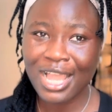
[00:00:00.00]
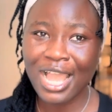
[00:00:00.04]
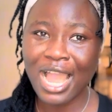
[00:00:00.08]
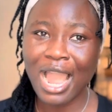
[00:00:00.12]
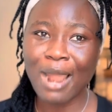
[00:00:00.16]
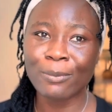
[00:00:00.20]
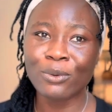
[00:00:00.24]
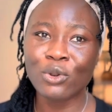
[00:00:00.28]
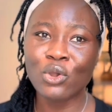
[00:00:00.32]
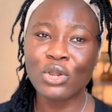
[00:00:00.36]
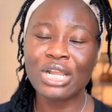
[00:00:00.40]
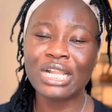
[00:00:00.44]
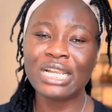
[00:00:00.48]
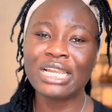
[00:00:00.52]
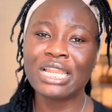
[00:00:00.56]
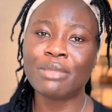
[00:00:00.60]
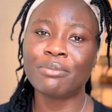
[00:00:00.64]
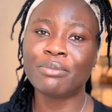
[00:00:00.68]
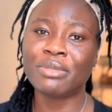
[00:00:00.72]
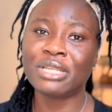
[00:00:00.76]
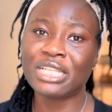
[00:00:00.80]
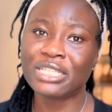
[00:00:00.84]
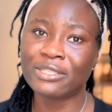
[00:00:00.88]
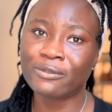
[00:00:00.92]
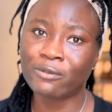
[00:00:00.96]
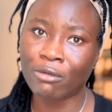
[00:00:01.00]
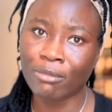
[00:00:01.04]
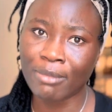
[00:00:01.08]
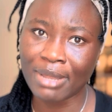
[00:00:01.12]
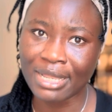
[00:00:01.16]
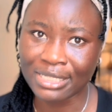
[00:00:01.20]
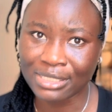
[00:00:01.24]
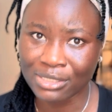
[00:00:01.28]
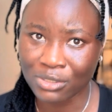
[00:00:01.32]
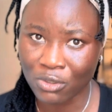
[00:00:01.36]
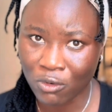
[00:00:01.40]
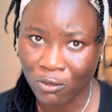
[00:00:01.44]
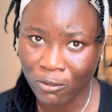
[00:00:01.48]
I'm not claiming it for
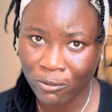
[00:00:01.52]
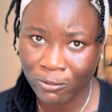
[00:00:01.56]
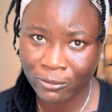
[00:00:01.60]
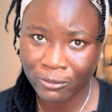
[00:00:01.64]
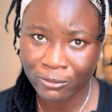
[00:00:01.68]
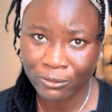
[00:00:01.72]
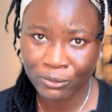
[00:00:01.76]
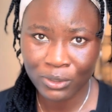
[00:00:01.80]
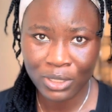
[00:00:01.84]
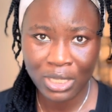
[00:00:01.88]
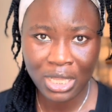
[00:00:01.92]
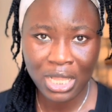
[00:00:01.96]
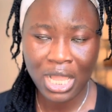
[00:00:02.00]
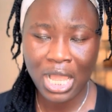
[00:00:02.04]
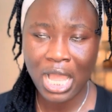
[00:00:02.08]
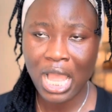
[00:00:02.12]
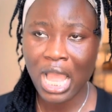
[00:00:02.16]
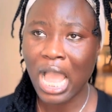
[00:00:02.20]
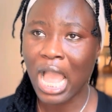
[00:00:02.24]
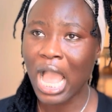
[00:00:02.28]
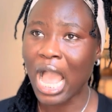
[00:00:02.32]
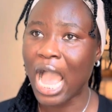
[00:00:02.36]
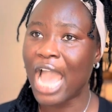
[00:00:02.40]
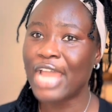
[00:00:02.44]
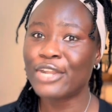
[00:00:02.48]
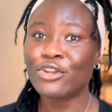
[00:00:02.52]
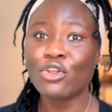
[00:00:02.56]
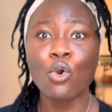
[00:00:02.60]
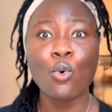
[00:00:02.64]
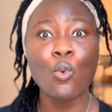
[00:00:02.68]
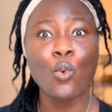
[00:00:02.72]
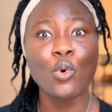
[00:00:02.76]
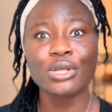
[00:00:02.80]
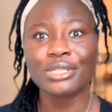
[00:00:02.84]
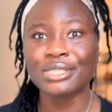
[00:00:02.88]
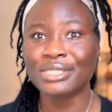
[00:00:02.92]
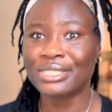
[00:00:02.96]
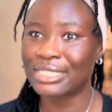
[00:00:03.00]
myself. I don't
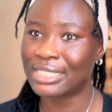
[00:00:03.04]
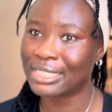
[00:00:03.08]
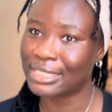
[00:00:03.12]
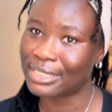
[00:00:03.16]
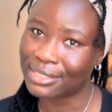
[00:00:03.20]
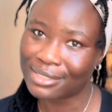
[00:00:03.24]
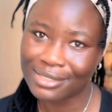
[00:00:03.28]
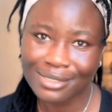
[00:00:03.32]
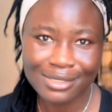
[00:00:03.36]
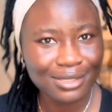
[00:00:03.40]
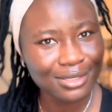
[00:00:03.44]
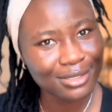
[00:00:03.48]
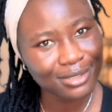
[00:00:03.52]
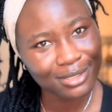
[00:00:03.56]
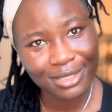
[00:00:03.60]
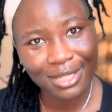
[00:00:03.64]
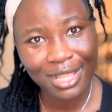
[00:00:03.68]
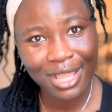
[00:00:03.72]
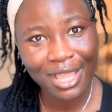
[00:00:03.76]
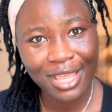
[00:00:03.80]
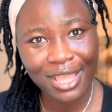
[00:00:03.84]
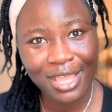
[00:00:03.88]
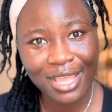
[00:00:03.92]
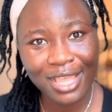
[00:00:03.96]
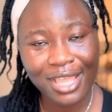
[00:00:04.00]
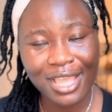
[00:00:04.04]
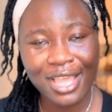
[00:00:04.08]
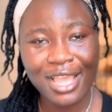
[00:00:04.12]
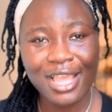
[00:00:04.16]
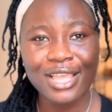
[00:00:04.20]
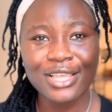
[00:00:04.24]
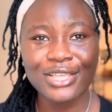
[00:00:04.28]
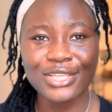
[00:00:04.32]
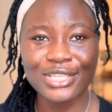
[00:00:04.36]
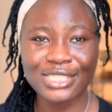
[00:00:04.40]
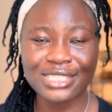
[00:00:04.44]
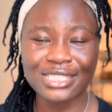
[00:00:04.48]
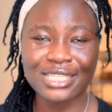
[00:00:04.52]
want it.
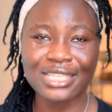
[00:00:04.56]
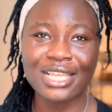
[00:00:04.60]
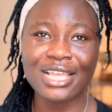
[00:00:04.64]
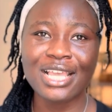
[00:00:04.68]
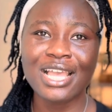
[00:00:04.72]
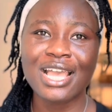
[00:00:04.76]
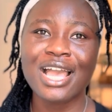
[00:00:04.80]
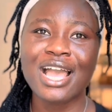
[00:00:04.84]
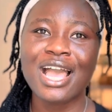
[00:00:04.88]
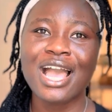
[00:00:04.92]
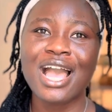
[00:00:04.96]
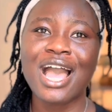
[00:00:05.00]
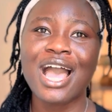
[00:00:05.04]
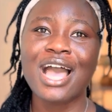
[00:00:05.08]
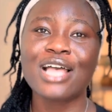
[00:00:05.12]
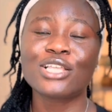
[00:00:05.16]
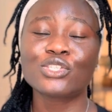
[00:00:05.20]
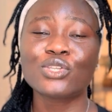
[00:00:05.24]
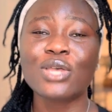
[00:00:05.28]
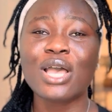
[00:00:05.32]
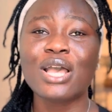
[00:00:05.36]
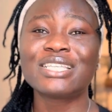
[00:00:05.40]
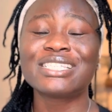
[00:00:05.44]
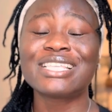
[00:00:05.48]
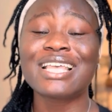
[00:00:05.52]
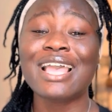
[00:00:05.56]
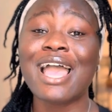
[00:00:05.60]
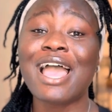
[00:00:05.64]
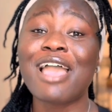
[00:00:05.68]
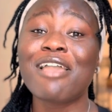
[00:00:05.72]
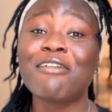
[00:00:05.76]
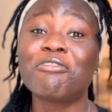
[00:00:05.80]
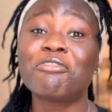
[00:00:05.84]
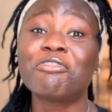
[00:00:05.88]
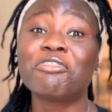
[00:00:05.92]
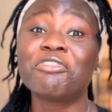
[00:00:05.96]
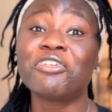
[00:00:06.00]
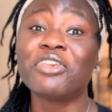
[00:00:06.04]
You see. So I say I
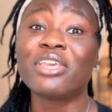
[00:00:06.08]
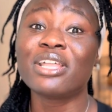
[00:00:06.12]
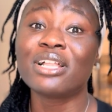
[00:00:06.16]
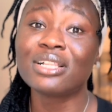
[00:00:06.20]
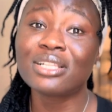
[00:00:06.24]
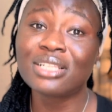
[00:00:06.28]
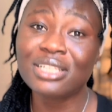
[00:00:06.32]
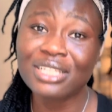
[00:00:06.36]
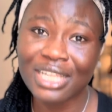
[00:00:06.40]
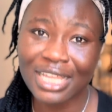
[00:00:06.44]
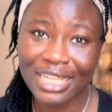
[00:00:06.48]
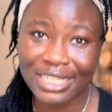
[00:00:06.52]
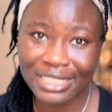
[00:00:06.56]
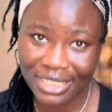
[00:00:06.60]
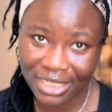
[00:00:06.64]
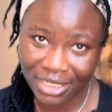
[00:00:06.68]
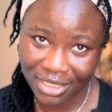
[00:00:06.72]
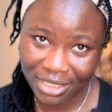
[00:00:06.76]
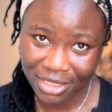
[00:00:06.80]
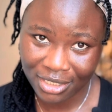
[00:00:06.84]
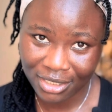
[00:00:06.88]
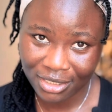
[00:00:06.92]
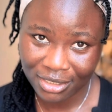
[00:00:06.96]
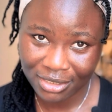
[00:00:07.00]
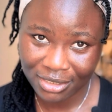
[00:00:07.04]
feel headache.